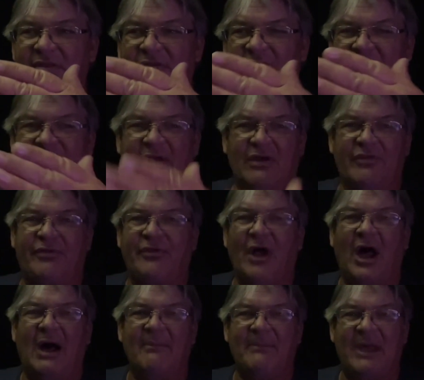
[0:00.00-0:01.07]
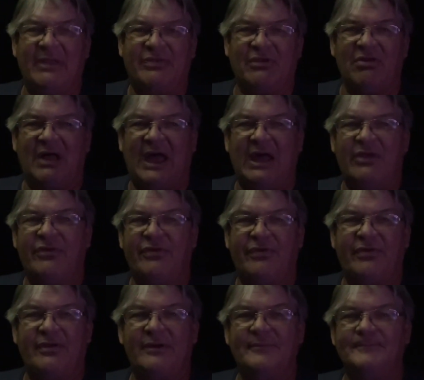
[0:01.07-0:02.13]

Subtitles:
they'll stop at the last,